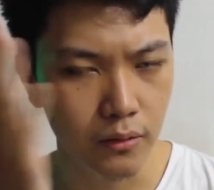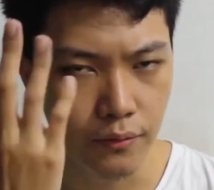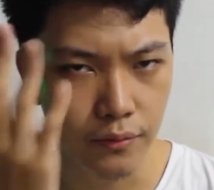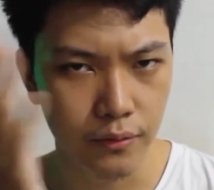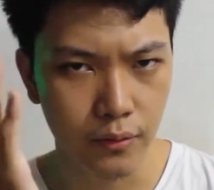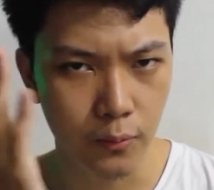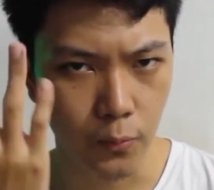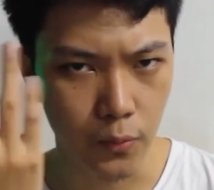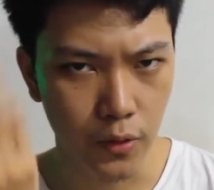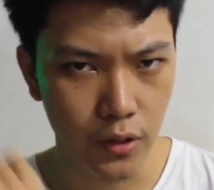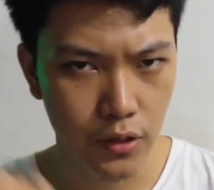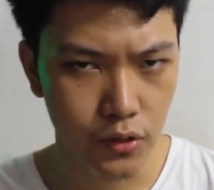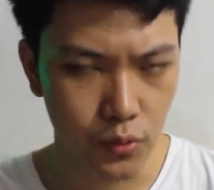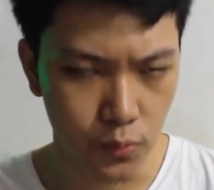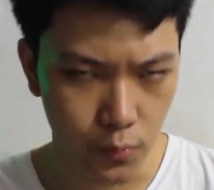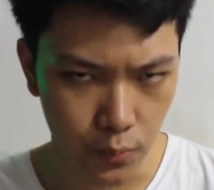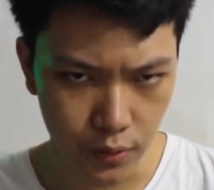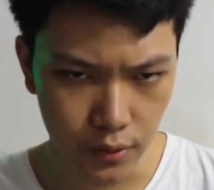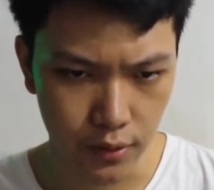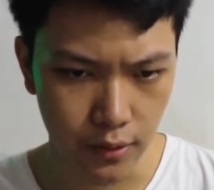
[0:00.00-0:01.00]
the words
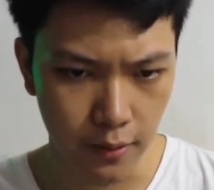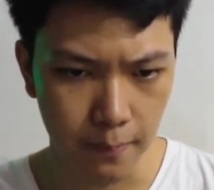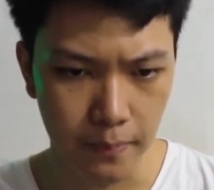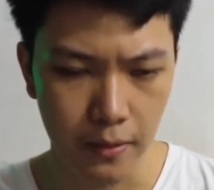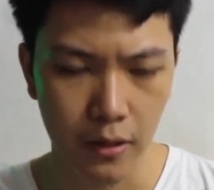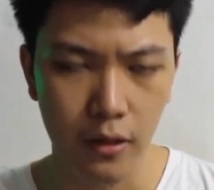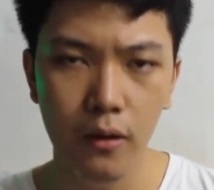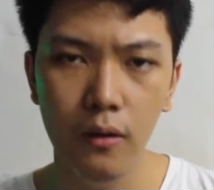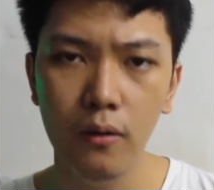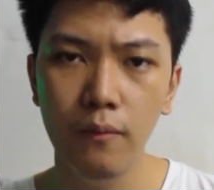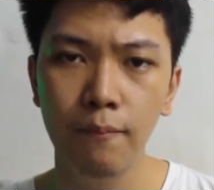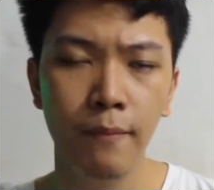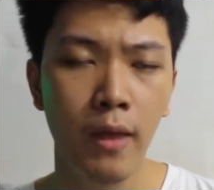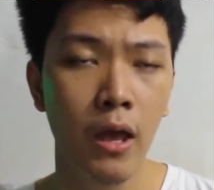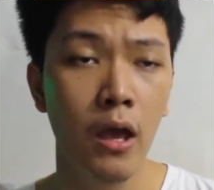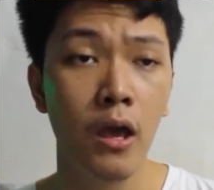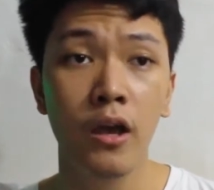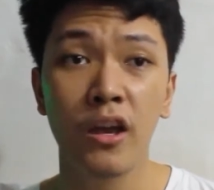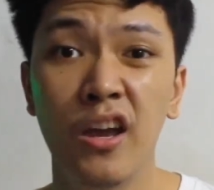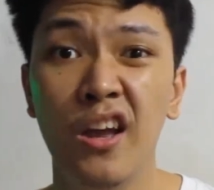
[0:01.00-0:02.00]
would appear,
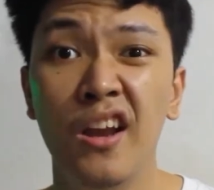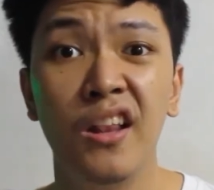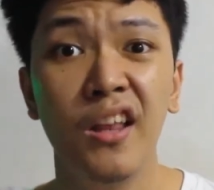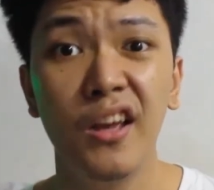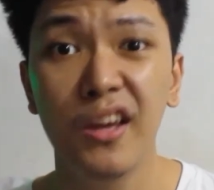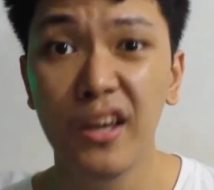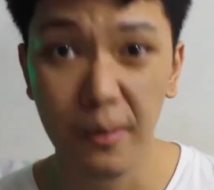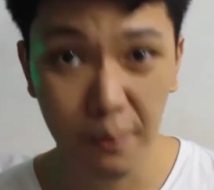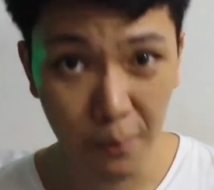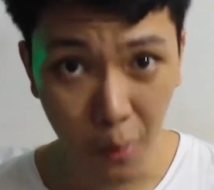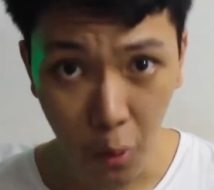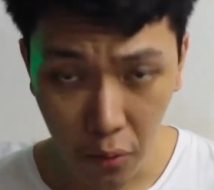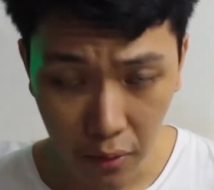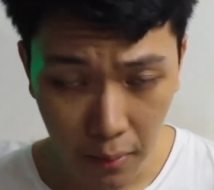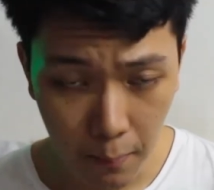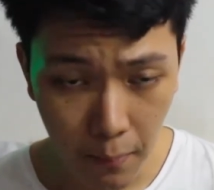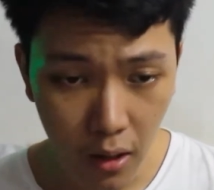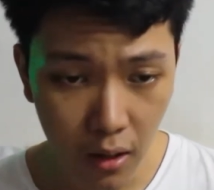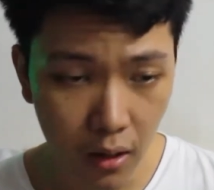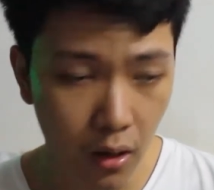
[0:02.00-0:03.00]
kind of like a
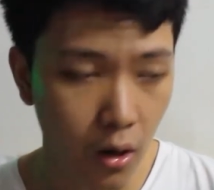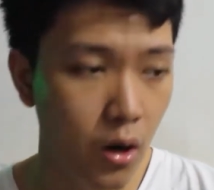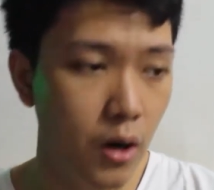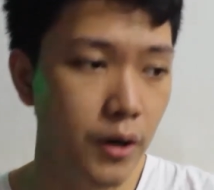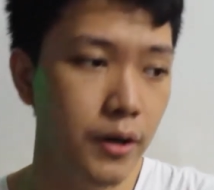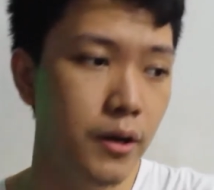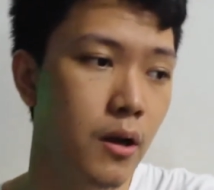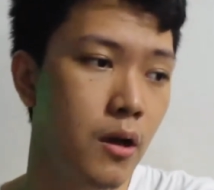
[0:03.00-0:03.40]
Pokemon card,